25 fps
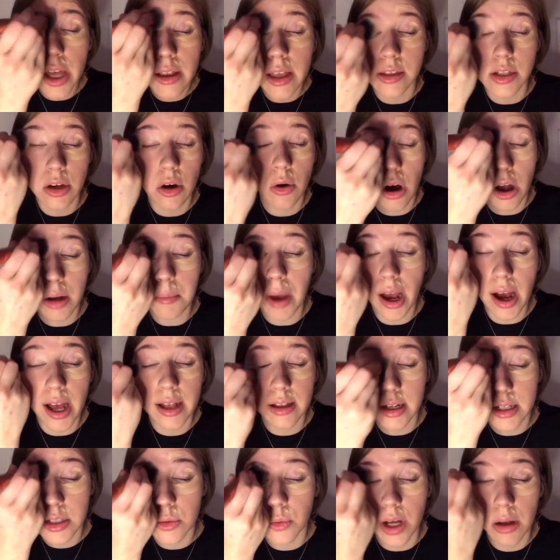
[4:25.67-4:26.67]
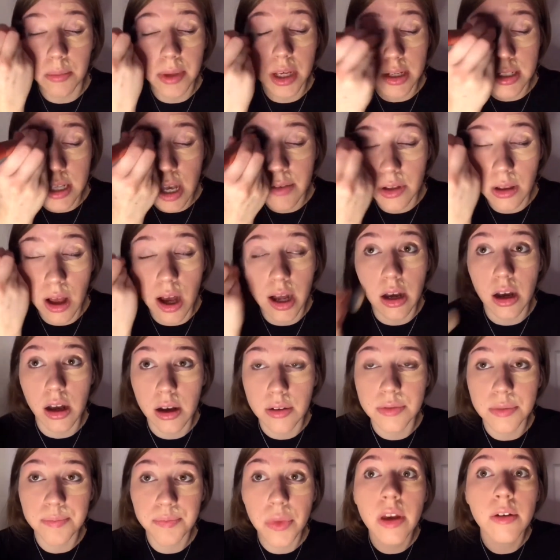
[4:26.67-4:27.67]
I like to go on my eyelid as well because I have a lot
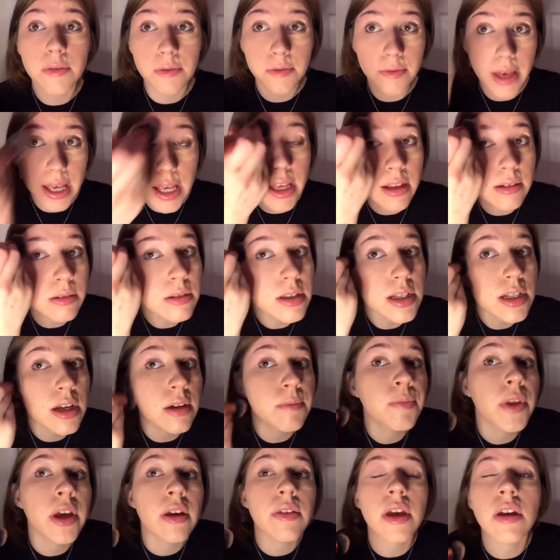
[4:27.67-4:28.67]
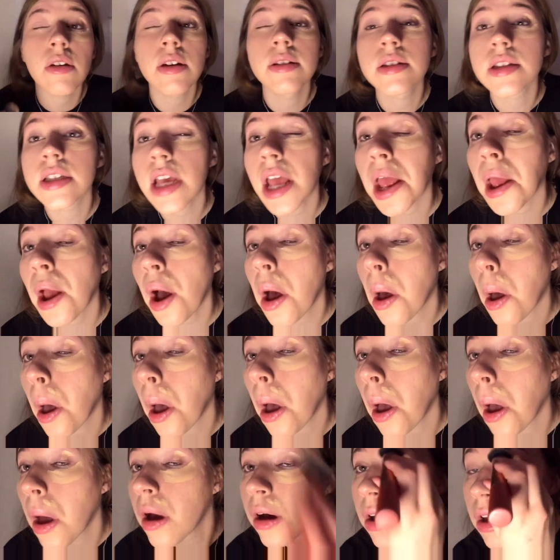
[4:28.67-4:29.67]
of veins, so you can see
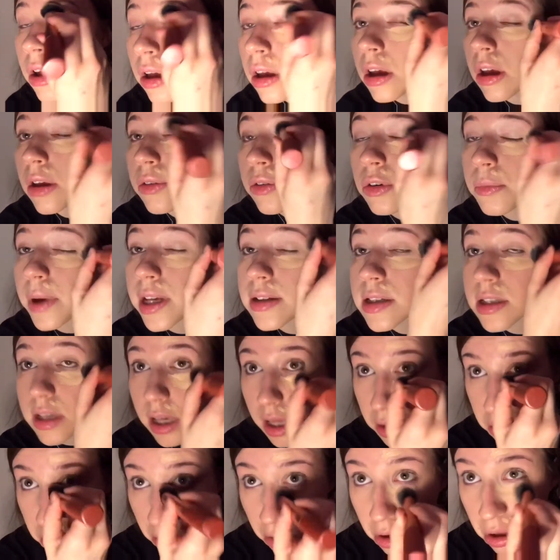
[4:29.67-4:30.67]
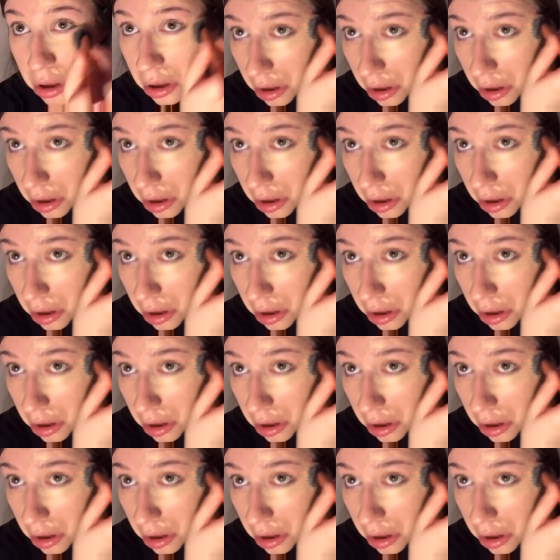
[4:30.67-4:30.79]
through my skin.